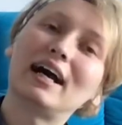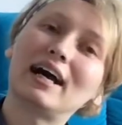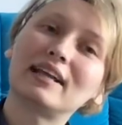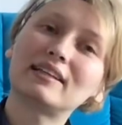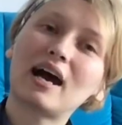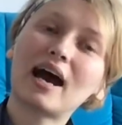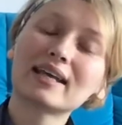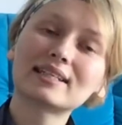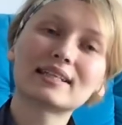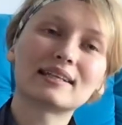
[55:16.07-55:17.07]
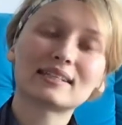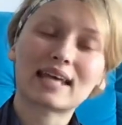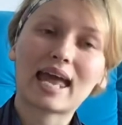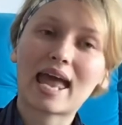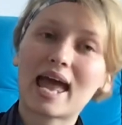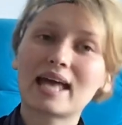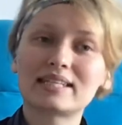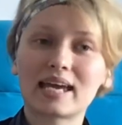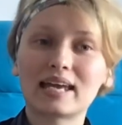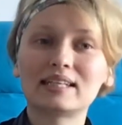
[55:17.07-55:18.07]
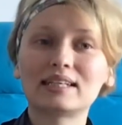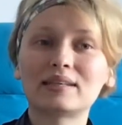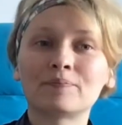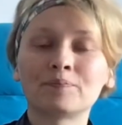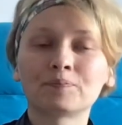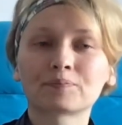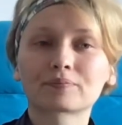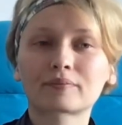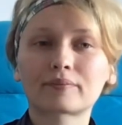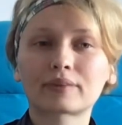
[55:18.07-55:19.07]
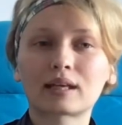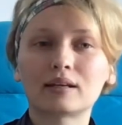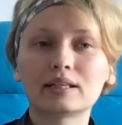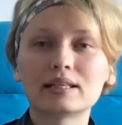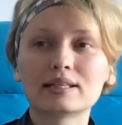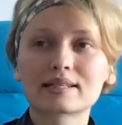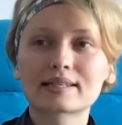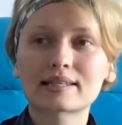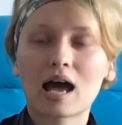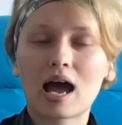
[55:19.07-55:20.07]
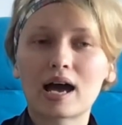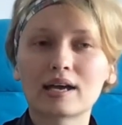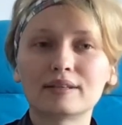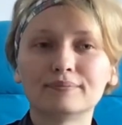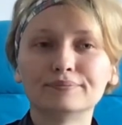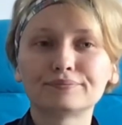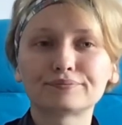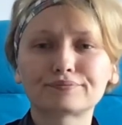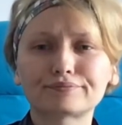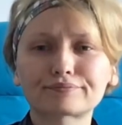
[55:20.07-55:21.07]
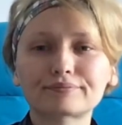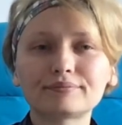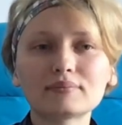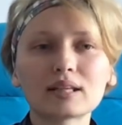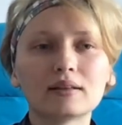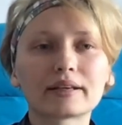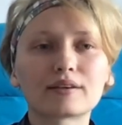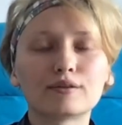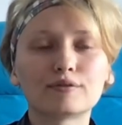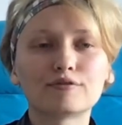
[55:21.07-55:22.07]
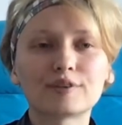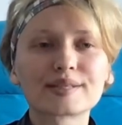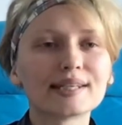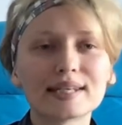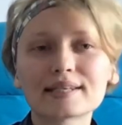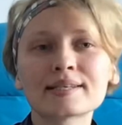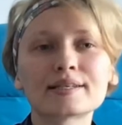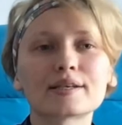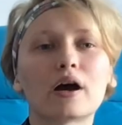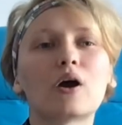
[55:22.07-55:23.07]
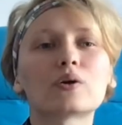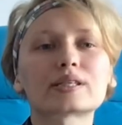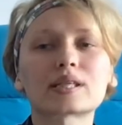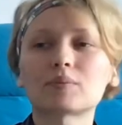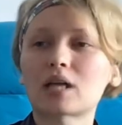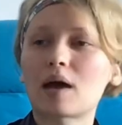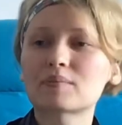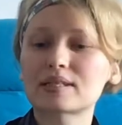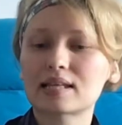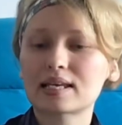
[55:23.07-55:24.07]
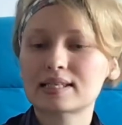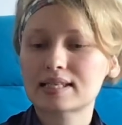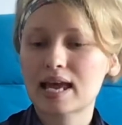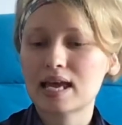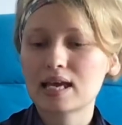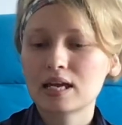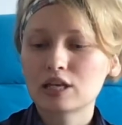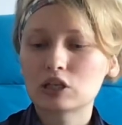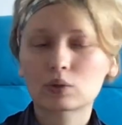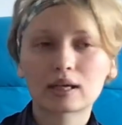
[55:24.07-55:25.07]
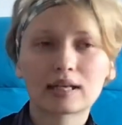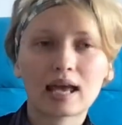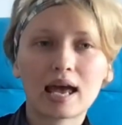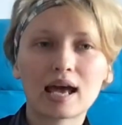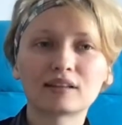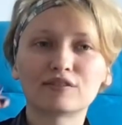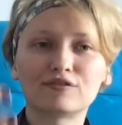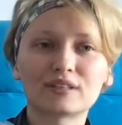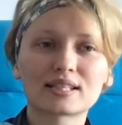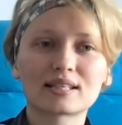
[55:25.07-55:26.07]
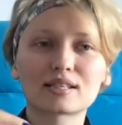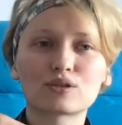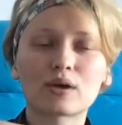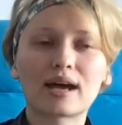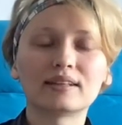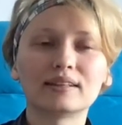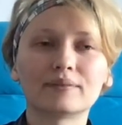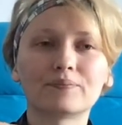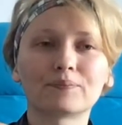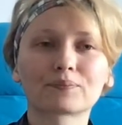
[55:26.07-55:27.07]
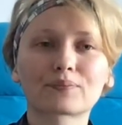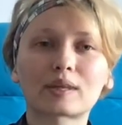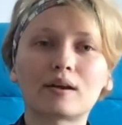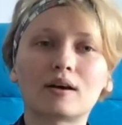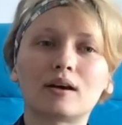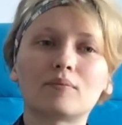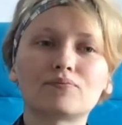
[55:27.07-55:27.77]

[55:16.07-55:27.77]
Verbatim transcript: and I didn't add any um, inside like fuzziness so sometimes they say you can add the fuzziness to add the uh,